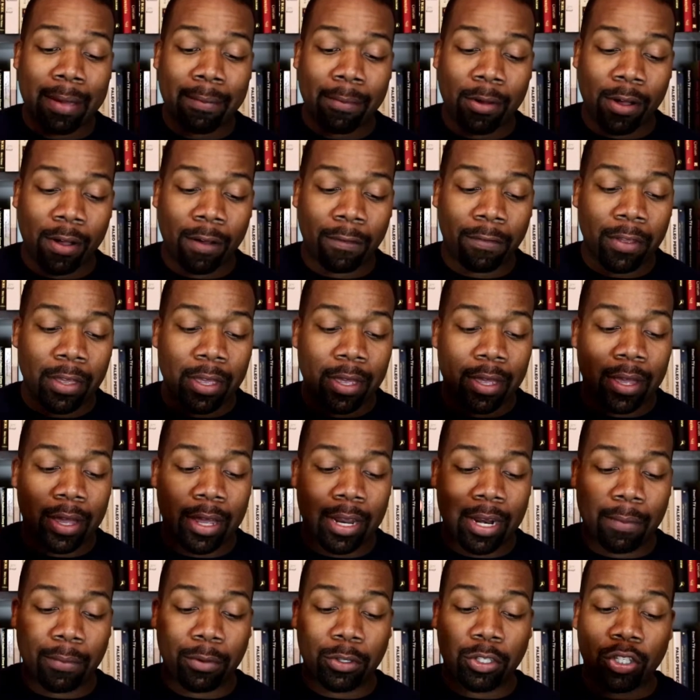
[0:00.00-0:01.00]
off.
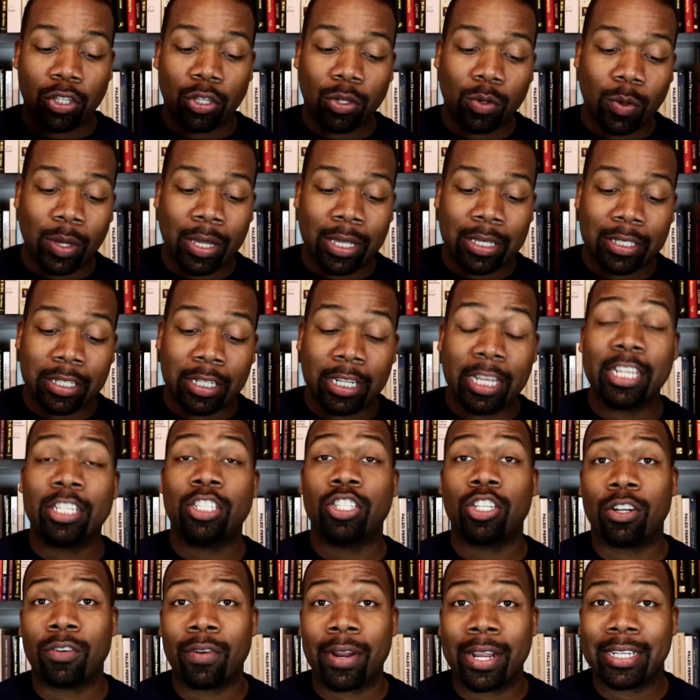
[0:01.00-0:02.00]
Number 2 is lead
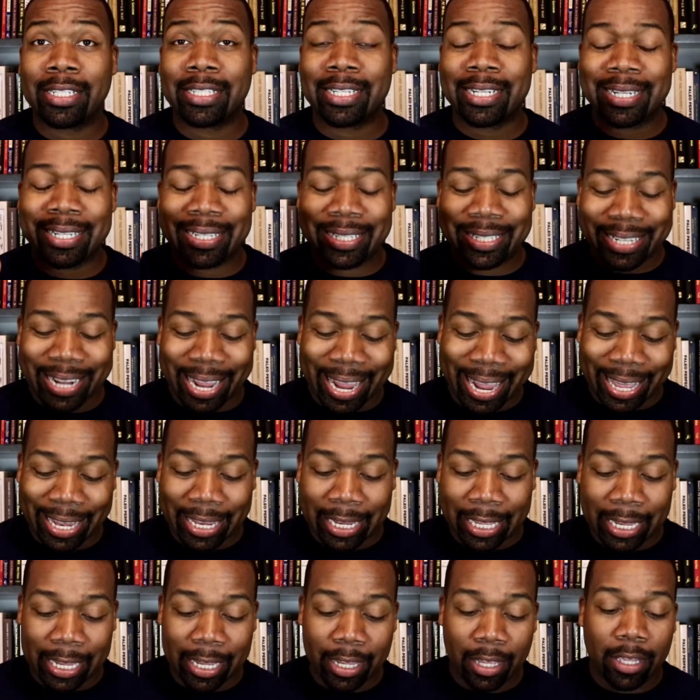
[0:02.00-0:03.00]
generation
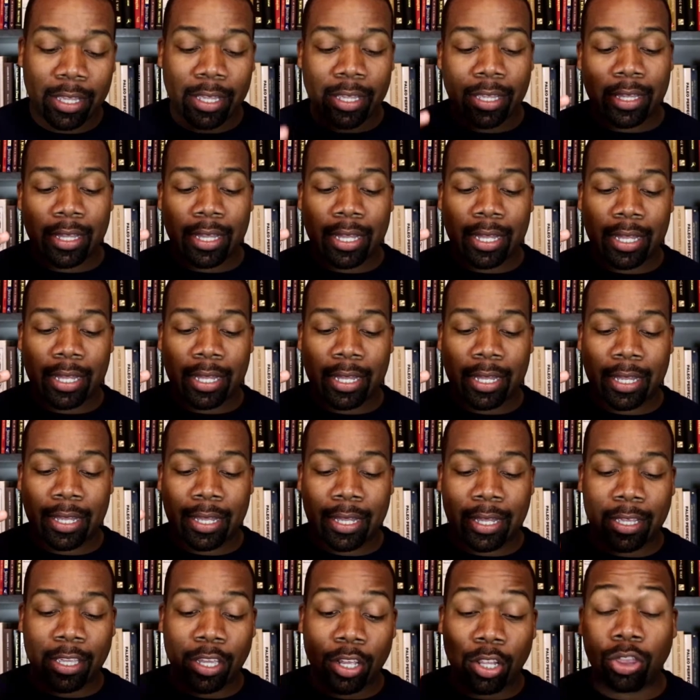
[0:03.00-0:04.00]
daily,
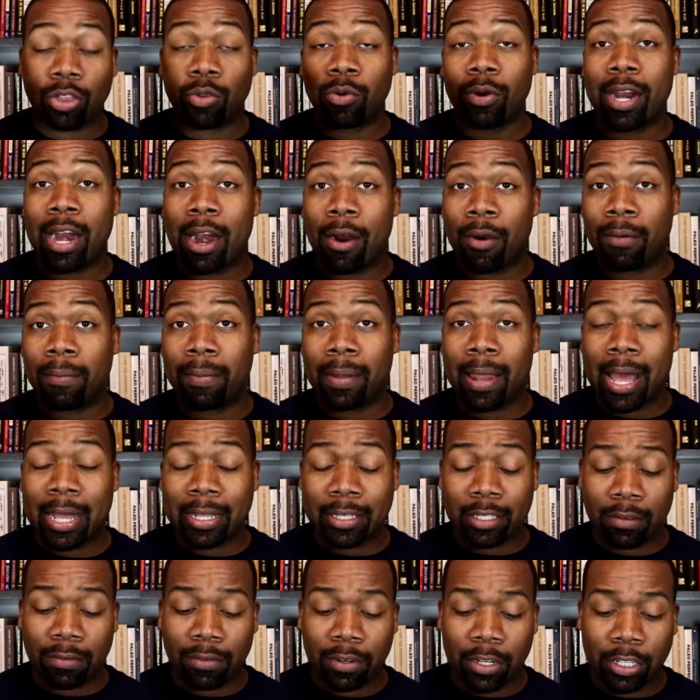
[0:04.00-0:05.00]
your 3-hour
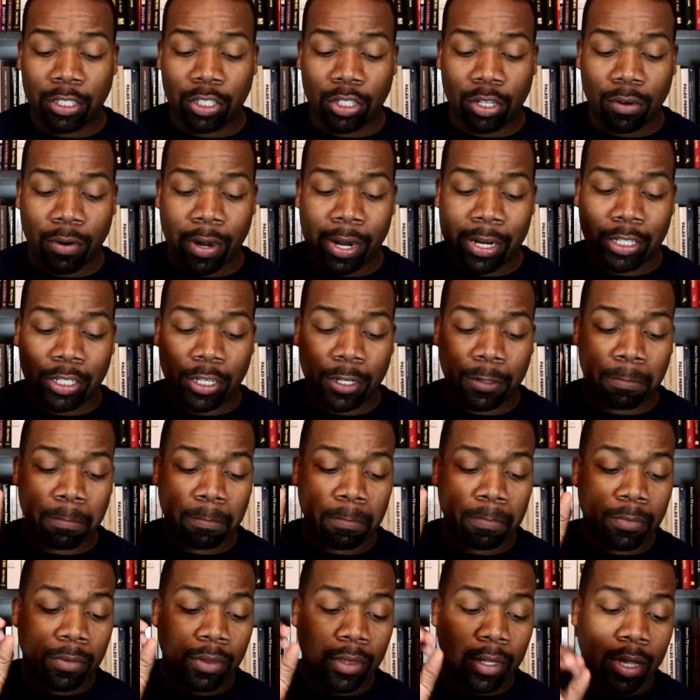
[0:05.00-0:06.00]
blocks of lead generation.
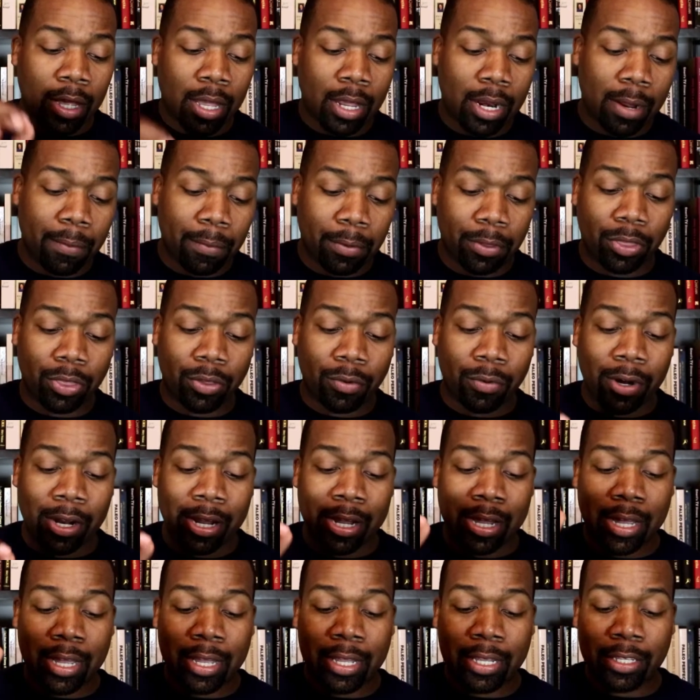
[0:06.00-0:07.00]
Number
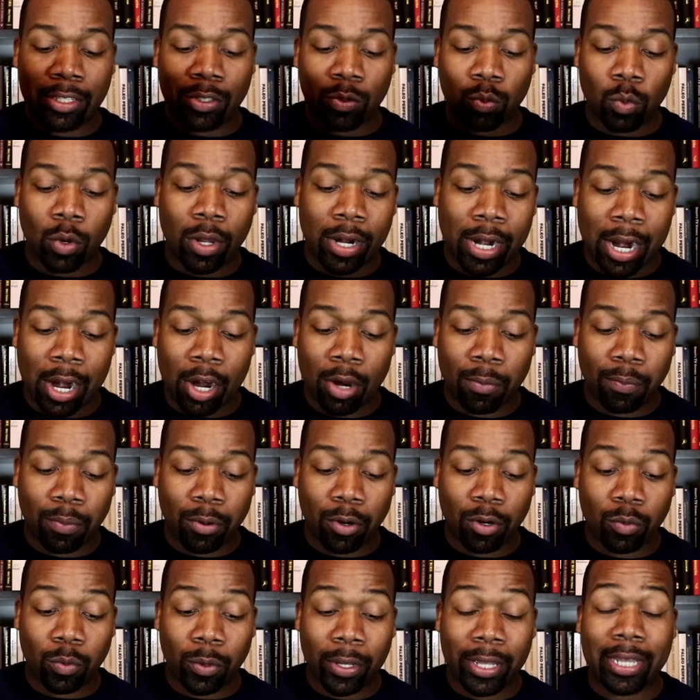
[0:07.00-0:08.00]
3 is 1 hour
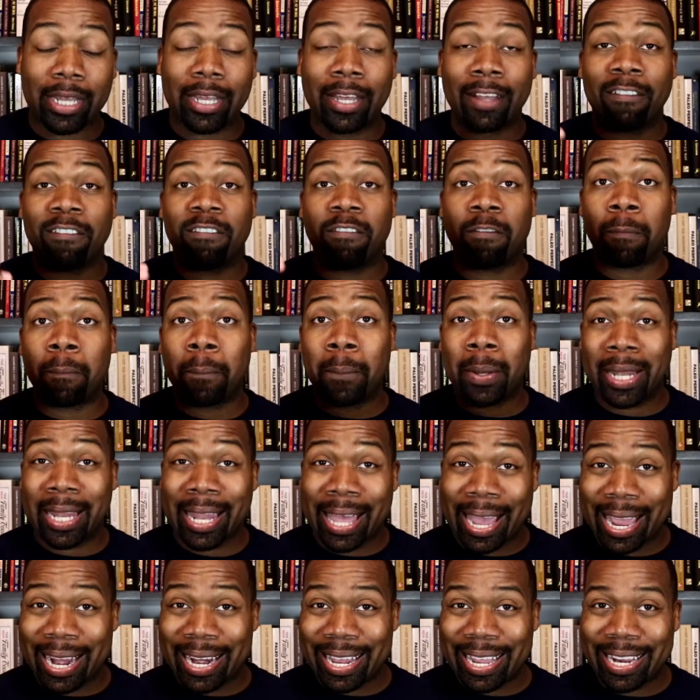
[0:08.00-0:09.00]
per week of
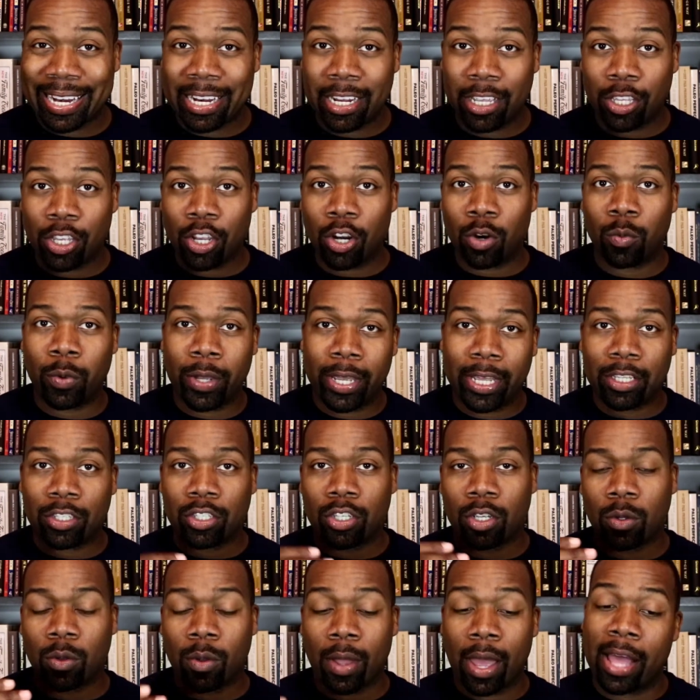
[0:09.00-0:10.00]
planning your week.
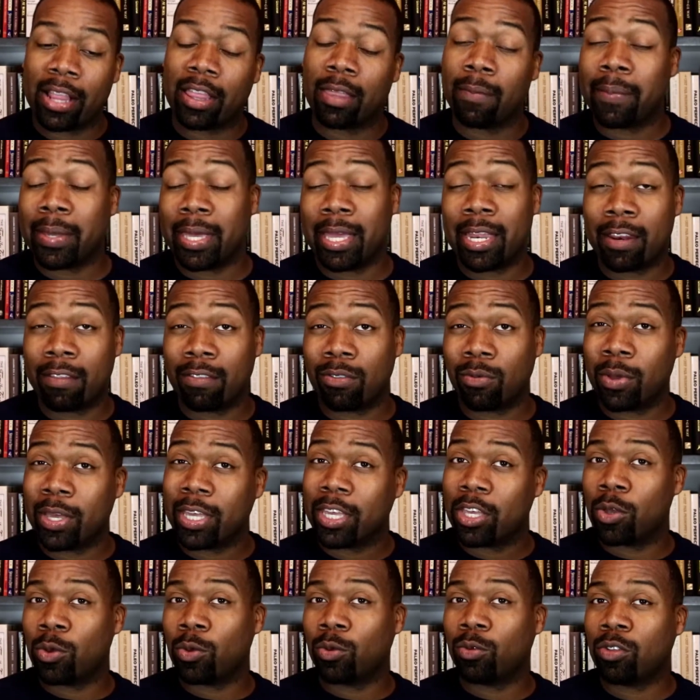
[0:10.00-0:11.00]
So at the beginning of the
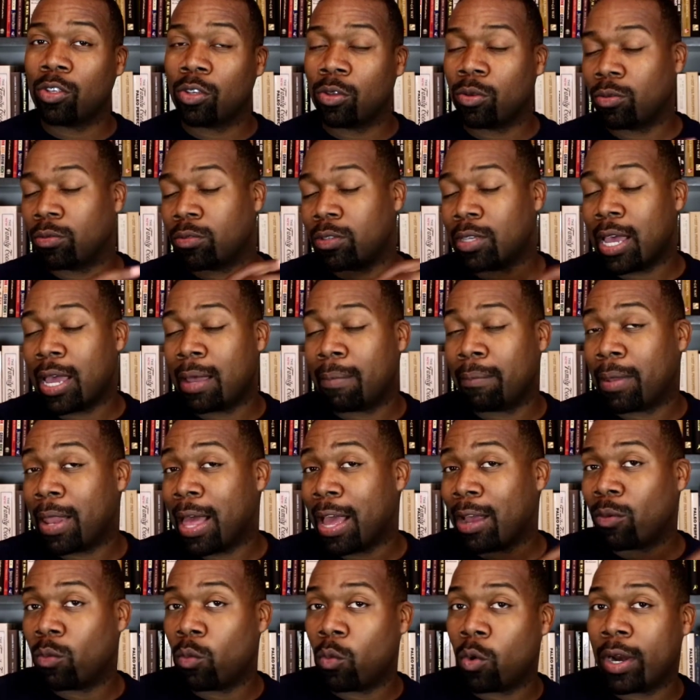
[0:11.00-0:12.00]
week, you time
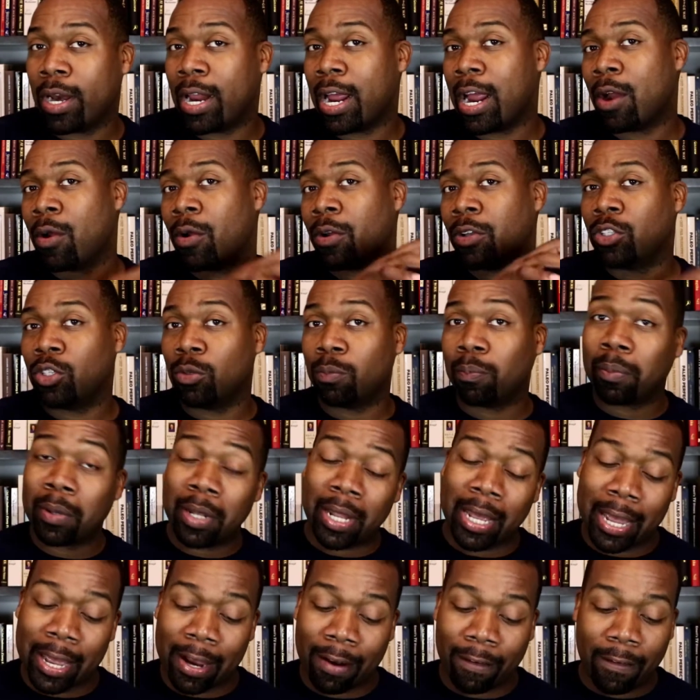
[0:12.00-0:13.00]
block 1 hour to
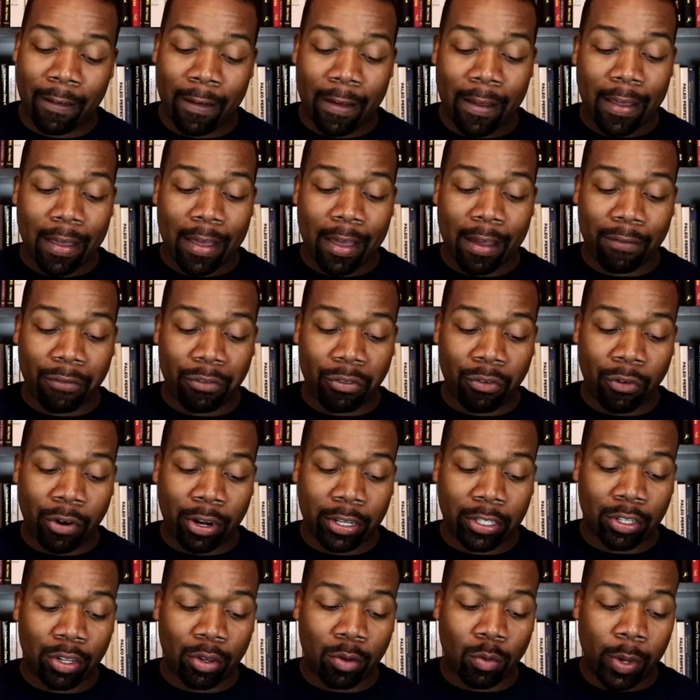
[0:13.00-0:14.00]
plan for the
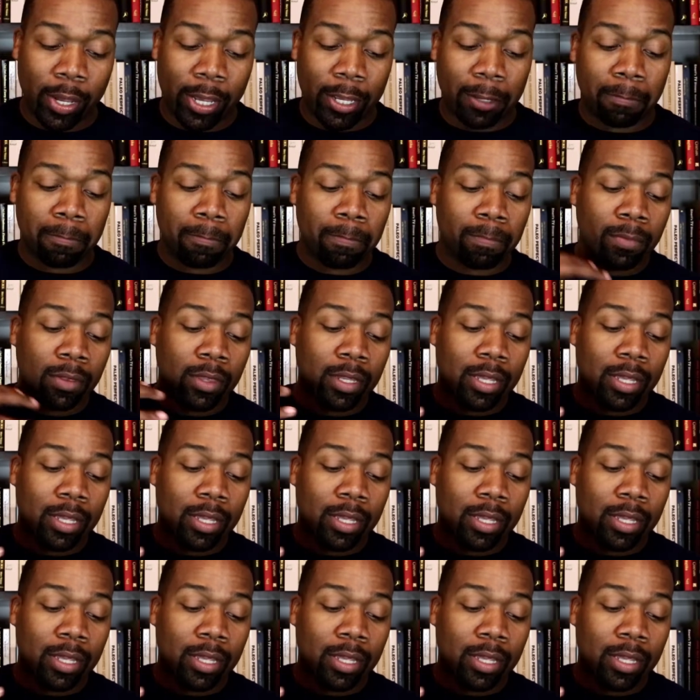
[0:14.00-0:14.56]
rest of your week.